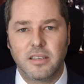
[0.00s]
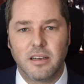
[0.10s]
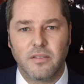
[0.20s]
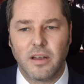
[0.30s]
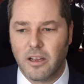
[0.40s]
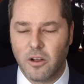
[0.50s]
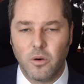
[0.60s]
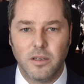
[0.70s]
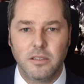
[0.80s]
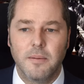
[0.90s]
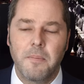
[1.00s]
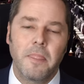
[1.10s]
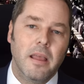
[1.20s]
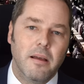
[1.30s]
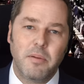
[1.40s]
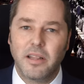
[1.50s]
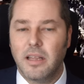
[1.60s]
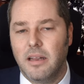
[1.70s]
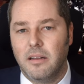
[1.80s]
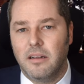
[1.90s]
kind of like a quiz. But
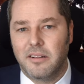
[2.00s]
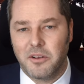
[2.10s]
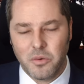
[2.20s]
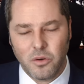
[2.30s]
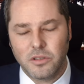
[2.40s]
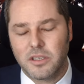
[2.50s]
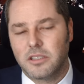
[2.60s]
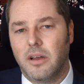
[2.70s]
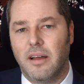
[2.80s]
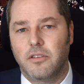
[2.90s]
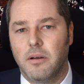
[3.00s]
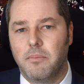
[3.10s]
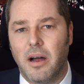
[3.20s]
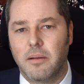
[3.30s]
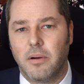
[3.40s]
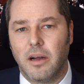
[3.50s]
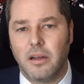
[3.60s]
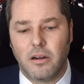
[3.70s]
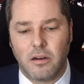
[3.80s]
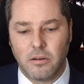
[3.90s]
then the rules that you have to abide by
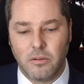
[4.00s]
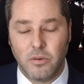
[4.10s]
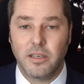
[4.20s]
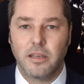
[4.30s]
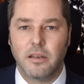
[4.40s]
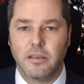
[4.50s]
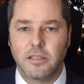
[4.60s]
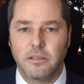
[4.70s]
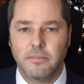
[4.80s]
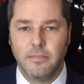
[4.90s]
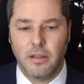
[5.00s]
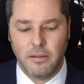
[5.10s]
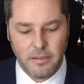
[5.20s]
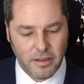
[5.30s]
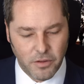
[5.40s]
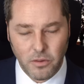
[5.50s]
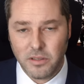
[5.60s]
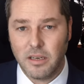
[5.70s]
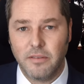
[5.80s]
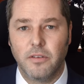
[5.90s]
are ridiculous. If you
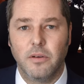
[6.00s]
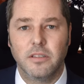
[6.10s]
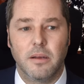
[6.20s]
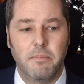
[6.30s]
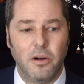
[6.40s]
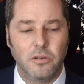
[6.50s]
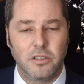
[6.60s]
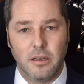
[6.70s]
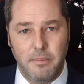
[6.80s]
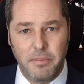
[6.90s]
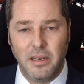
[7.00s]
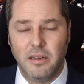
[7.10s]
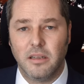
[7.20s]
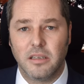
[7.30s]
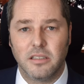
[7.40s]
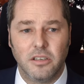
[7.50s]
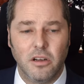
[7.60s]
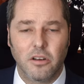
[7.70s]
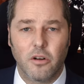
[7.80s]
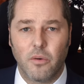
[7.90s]
as an influencer post an opinion that is
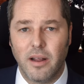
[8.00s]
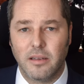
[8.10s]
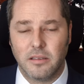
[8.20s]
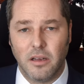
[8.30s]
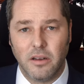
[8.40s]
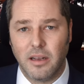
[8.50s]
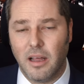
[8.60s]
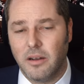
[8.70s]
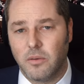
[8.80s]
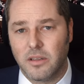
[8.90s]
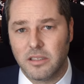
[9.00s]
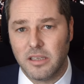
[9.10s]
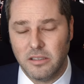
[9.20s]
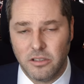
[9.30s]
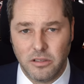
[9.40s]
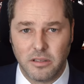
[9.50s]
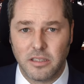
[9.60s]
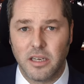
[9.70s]
not correct and not in line with the censors of the